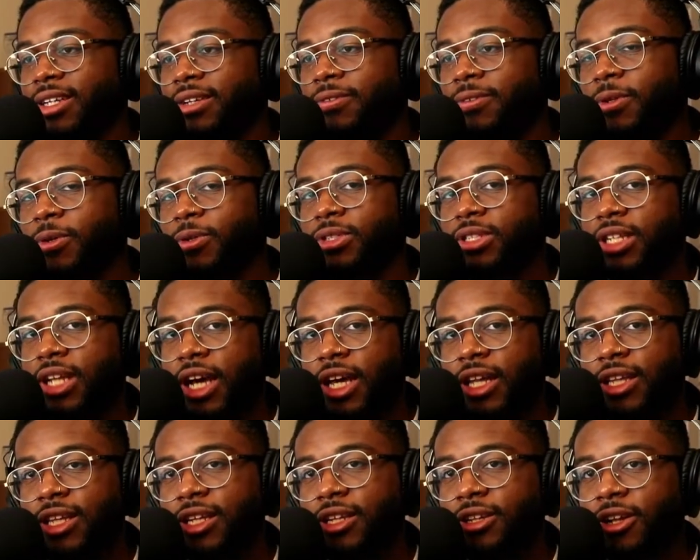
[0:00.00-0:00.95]
even though it's not
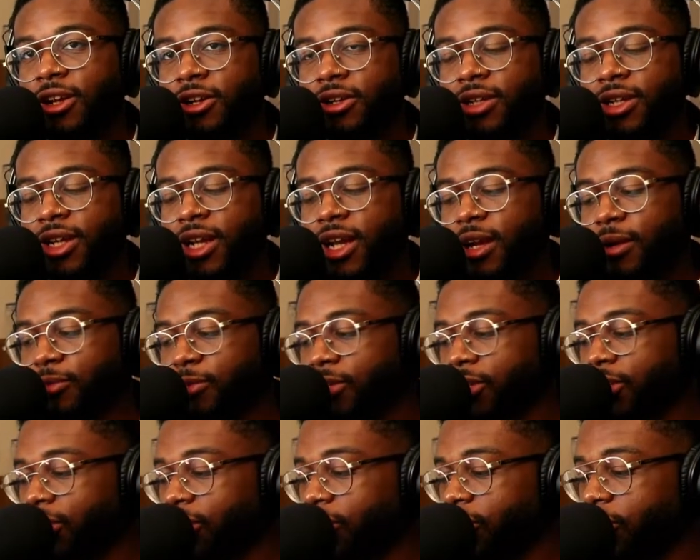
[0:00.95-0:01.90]
Leonardo
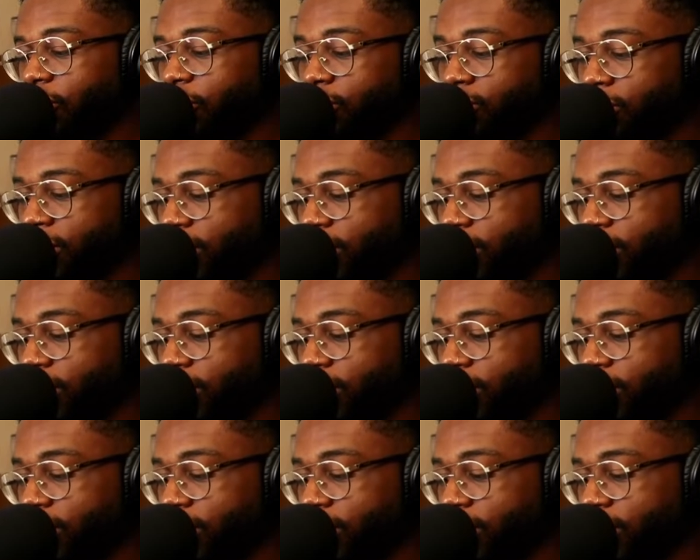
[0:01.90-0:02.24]
DiCaprio,